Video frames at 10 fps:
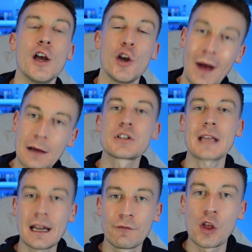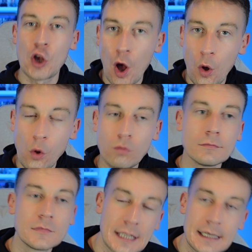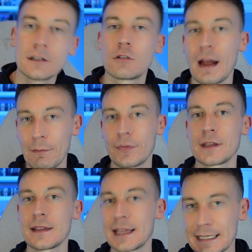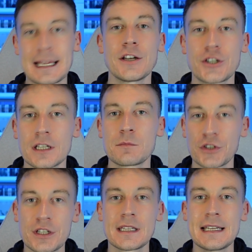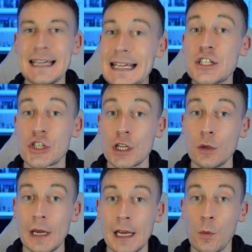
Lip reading: who outside of the goal didn't grab the attention as much as he needs to